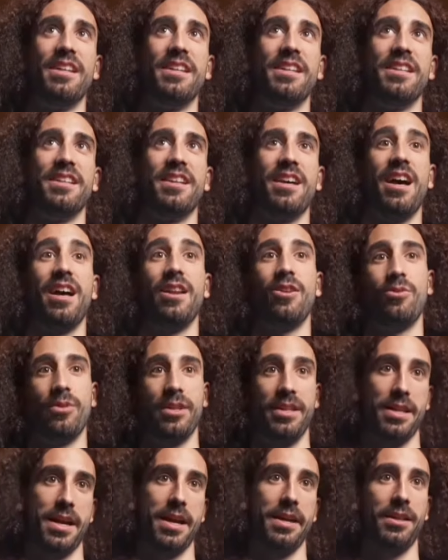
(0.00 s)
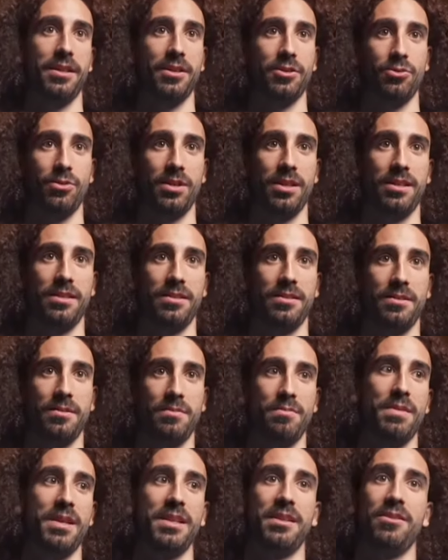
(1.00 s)
fans did was very special,
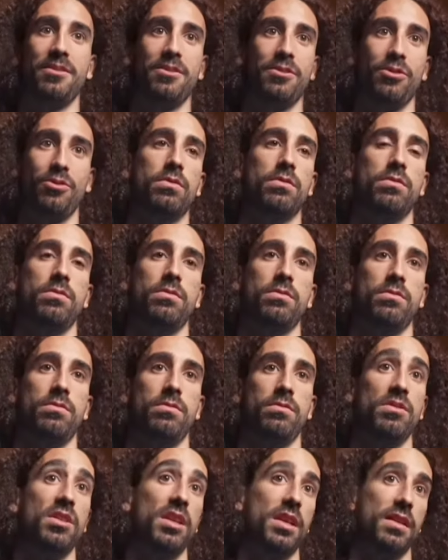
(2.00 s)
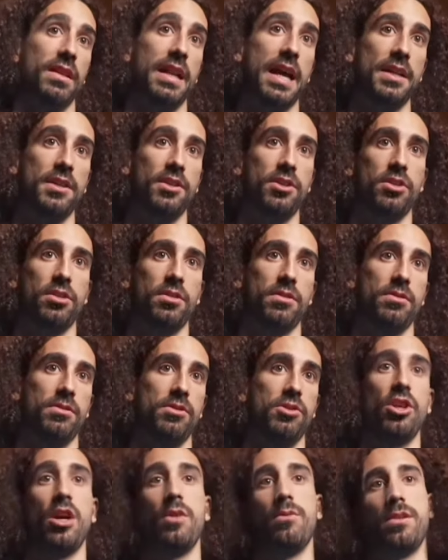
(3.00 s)
singing my song. I've worked hard to get a
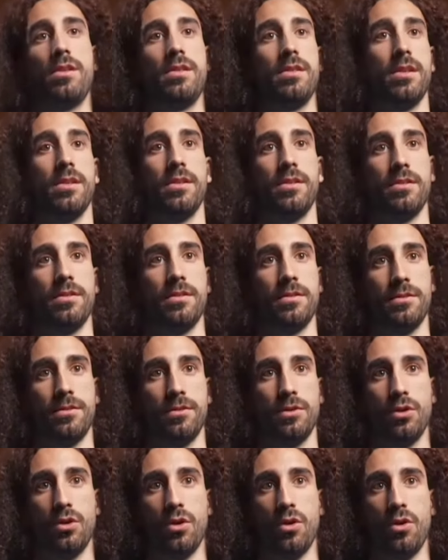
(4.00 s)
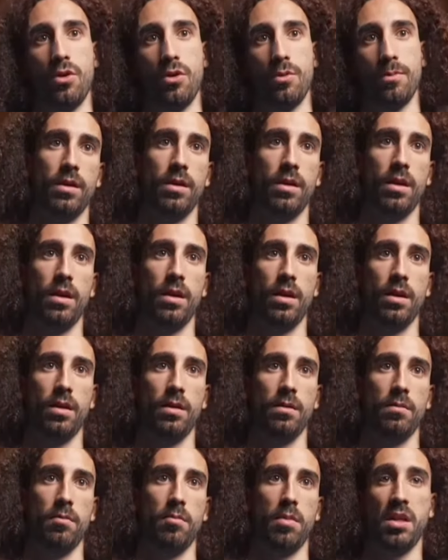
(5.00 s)
moment like this, and the fans believed
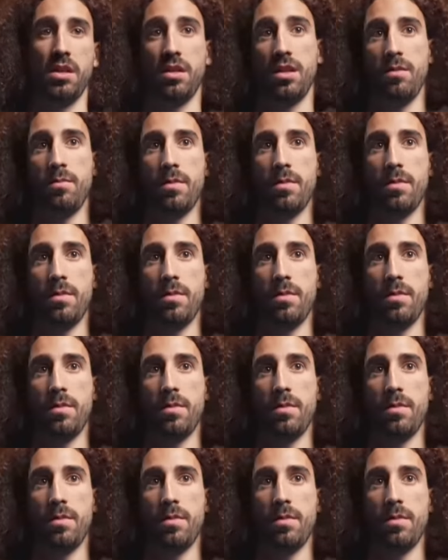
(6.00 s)
in me.